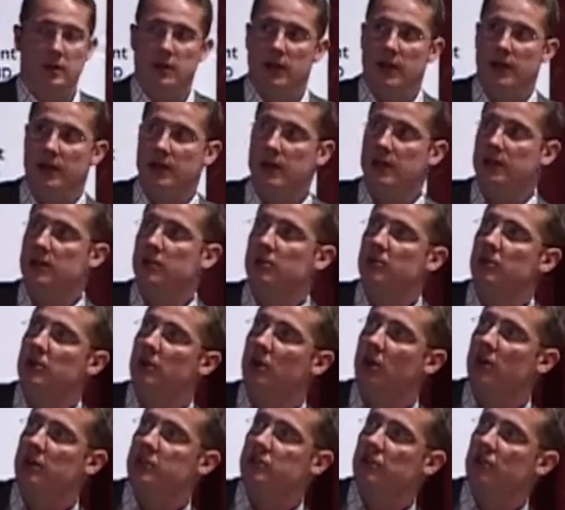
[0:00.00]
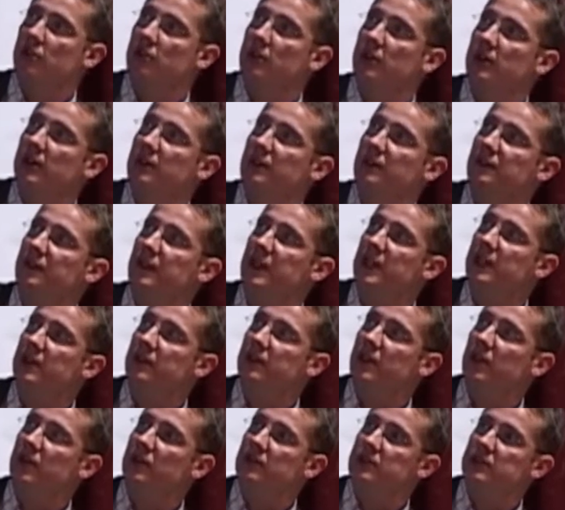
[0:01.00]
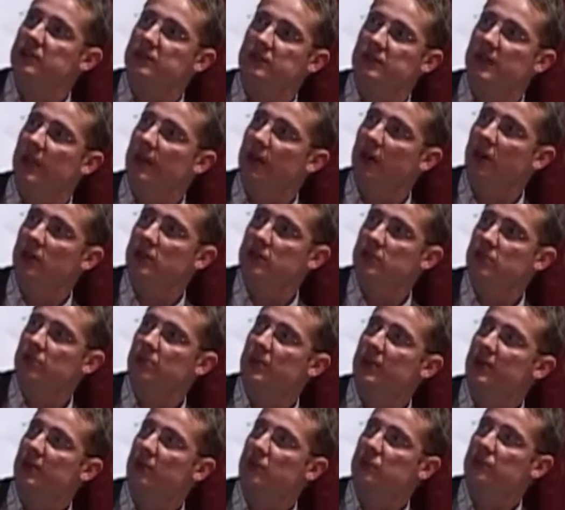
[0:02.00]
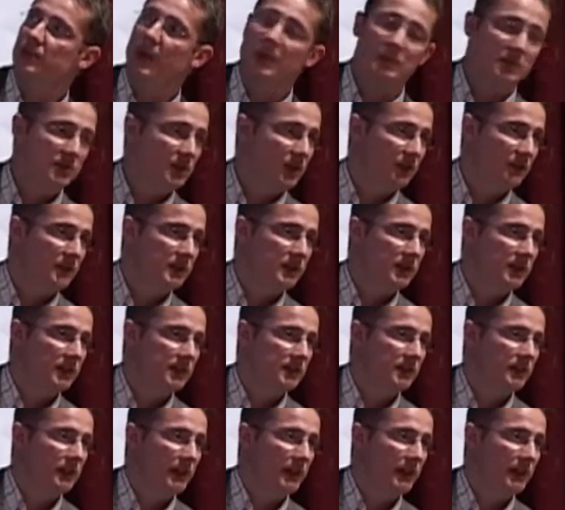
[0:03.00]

and then you would also feed those also with those web services,